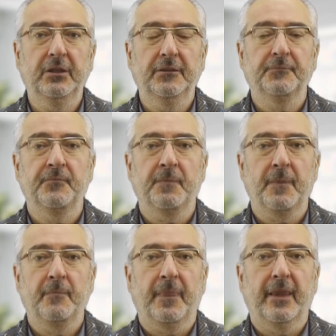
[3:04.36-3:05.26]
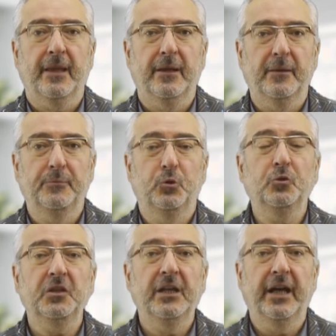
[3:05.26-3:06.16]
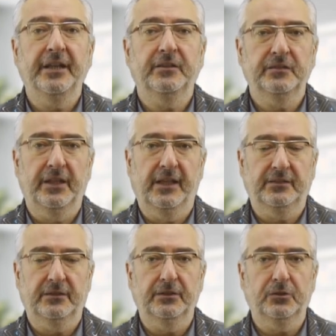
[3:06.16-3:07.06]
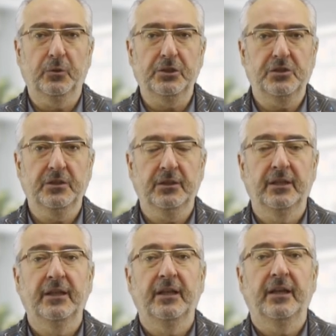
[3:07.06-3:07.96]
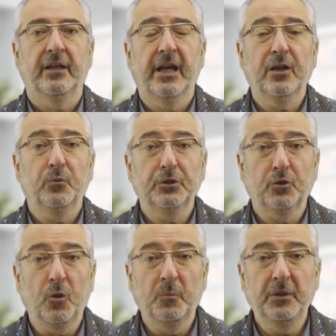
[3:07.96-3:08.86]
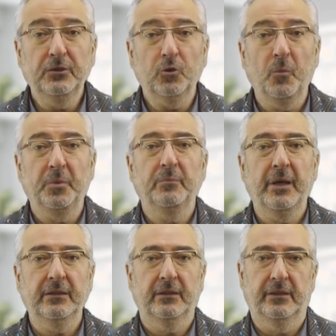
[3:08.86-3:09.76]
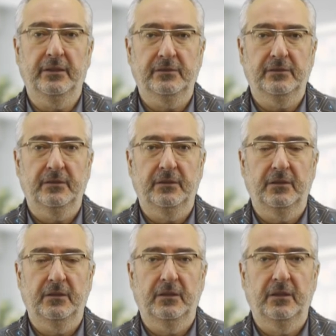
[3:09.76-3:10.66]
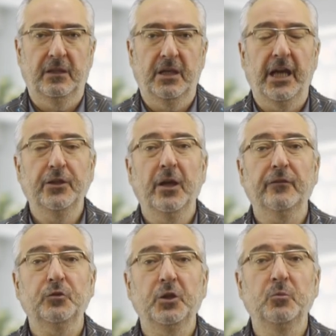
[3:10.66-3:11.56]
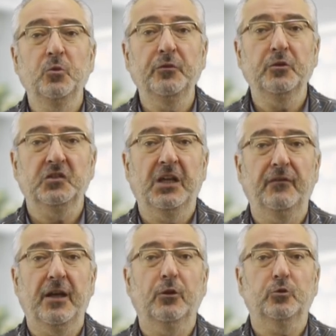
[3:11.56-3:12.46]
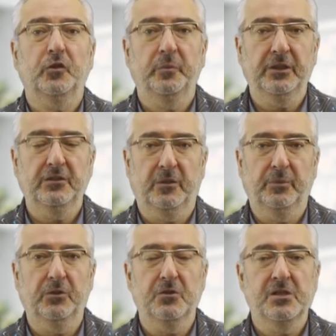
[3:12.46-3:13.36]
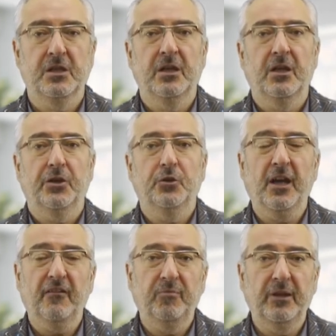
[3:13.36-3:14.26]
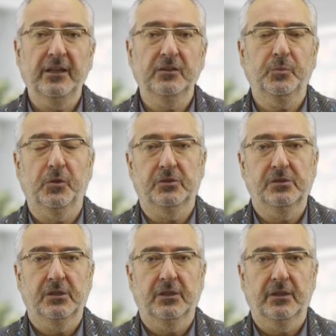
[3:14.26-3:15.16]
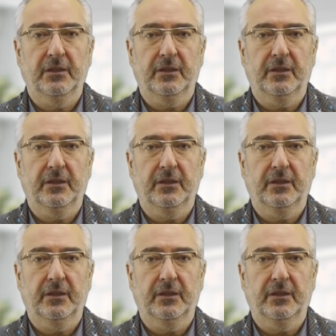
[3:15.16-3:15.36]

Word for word: to be brutally honest in asking this question, and with a complete open-mindedness. And you have to remove yourself out of the picture, because you have blind spots